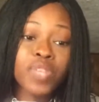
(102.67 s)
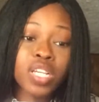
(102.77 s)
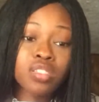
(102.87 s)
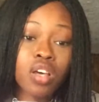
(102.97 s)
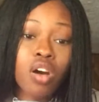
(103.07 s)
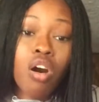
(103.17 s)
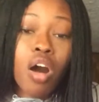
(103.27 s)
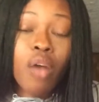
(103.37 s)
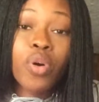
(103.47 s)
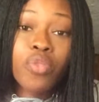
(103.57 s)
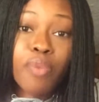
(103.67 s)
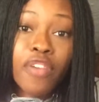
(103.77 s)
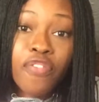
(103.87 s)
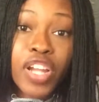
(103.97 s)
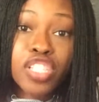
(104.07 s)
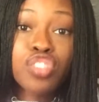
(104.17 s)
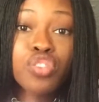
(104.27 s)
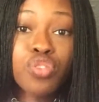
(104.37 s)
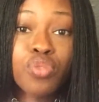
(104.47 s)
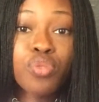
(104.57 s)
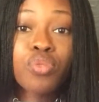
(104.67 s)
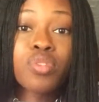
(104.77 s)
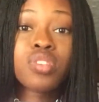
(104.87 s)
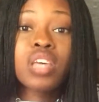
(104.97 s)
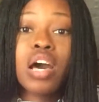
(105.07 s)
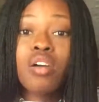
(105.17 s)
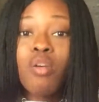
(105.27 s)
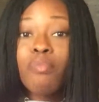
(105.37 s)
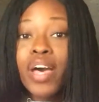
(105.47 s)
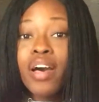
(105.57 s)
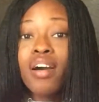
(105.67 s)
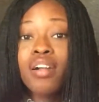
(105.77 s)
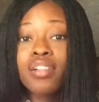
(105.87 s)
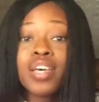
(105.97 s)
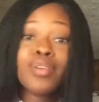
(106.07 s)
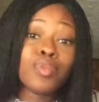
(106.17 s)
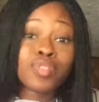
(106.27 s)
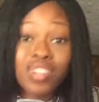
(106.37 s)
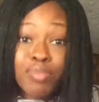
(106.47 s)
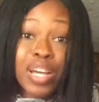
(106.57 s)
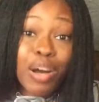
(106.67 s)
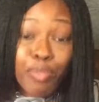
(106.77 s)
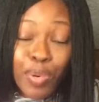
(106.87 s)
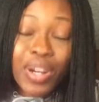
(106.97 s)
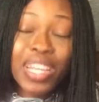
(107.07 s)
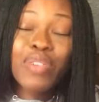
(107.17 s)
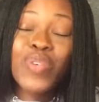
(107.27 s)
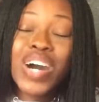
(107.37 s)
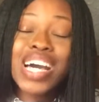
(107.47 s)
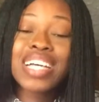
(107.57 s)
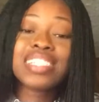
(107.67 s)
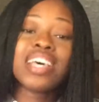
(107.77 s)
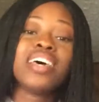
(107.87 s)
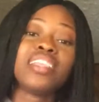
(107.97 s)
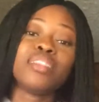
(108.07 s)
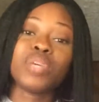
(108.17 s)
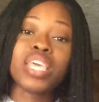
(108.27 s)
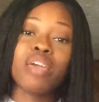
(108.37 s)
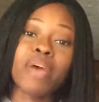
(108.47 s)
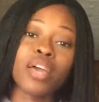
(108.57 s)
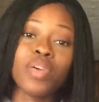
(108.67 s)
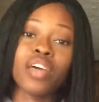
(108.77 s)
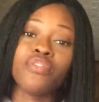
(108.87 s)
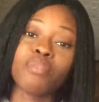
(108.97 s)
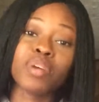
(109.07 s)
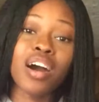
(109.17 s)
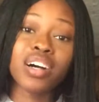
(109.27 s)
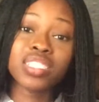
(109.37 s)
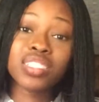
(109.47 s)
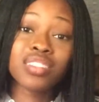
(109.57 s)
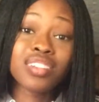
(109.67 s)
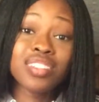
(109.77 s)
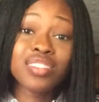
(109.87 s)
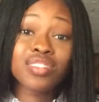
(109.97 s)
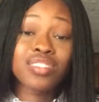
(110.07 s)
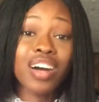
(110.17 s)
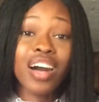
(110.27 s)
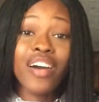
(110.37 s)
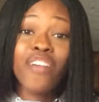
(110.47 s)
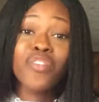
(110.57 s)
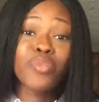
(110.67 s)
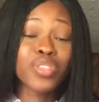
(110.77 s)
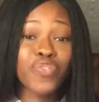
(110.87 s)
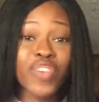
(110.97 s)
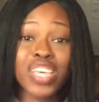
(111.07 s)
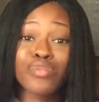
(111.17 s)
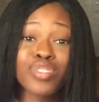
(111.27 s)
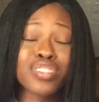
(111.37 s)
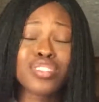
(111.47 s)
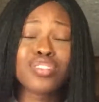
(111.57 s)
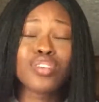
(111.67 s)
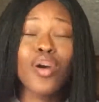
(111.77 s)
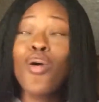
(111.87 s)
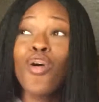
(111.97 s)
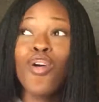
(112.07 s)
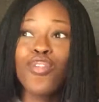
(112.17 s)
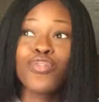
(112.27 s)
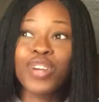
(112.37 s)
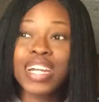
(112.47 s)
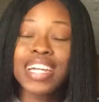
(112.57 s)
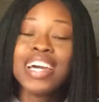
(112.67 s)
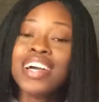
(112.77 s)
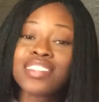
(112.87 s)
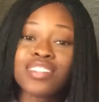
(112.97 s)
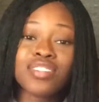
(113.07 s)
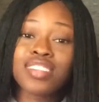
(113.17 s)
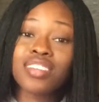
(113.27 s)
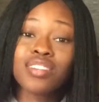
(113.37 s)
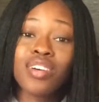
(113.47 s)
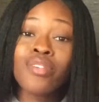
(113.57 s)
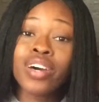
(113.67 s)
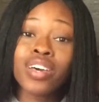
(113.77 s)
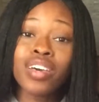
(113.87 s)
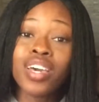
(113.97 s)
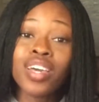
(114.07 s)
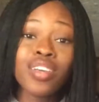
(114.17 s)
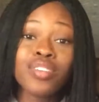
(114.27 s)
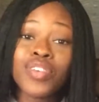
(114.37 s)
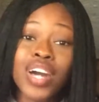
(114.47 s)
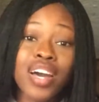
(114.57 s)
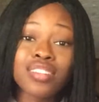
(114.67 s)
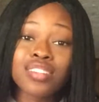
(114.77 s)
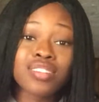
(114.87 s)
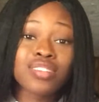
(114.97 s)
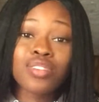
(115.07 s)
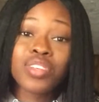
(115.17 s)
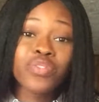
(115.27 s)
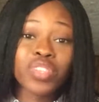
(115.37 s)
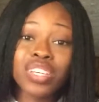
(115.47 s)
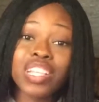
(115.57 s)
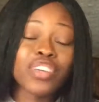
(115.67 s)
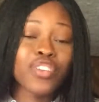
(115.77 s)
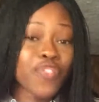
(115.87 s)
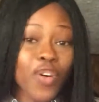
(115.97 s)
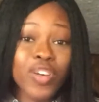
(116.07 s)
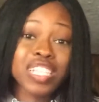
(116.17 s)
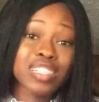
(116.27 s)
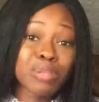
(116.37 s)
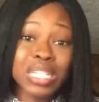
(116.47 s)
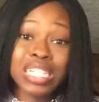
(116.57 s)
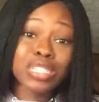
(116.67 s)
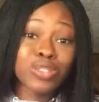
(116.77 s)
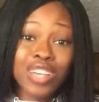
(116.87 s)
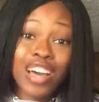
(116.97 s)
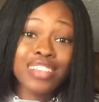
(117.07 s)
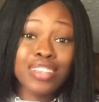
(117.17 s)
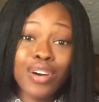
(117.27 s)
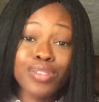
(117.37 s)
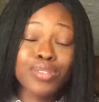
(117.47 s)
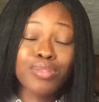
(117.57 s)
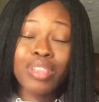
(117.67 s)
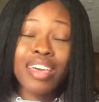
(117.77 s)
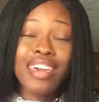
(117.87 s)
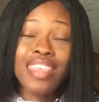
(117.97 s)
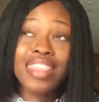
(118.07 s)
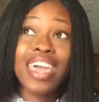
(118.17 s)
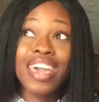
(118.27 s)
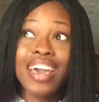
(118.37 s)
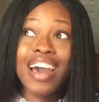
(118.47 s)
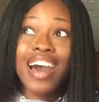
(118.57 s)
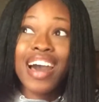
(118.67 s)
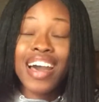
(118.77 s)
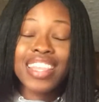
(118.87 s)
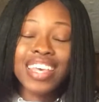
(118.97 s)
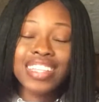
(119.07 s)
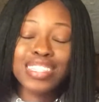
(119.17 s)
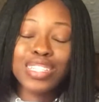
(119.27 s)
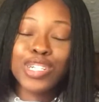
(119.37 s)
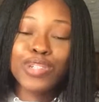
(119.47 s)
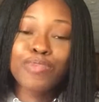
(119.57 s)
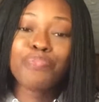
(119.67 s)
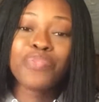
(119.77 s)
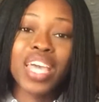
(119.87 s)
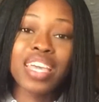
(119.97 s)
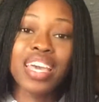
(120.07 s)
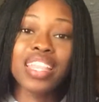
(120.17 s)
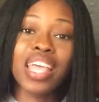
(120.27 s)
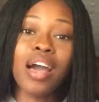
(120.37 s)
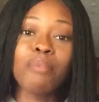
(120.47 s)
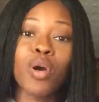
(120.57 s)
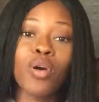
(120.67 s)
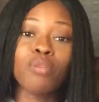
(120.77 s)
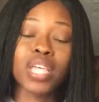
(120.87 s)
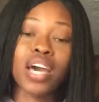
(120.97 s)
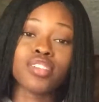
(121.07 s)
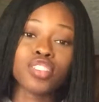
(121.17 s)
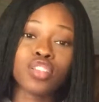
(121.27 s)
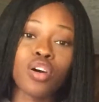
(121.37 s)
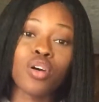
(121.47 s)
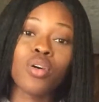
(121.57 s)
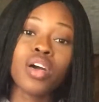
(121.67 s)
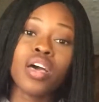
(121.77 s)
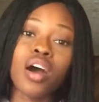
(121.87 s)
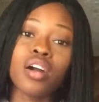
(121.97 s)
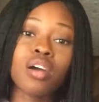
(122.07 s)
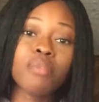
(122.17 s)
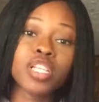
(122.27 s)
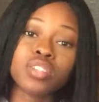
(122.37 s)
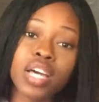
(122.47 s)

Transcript: And so I went with my friends to Taco Bell. We were talking about how boring it was. Then we came back, we had pharmacology, and our teacher saw how everyone's face was just so over it. So she was like, you know what? You guys don't even look like you're focused. I'm going to let you guys go. So we were like, thank God. And so, yeah, now I'm home now. So I'll come at you